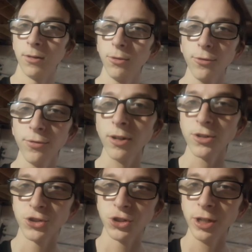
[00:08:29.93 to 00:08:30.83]
Who the fuck's
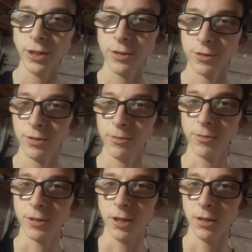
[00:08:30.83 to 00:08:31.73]
shit in your cereal
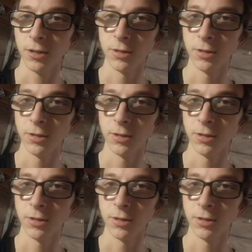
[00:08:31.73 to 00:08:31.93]
today?